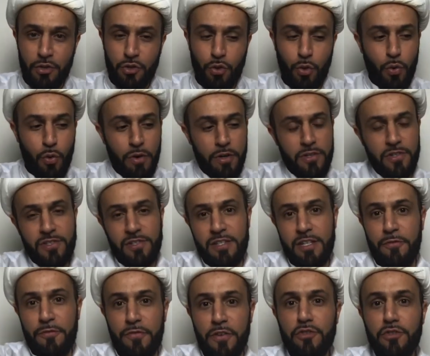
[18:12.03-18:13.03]
towards
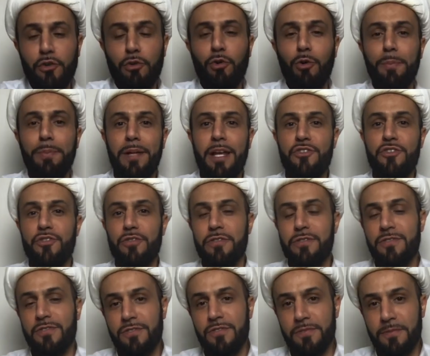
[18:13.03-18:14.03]
the physical
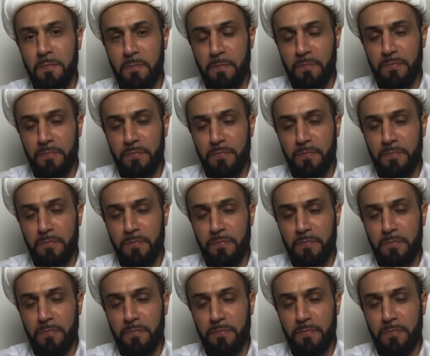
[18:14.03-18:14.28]
pleasures.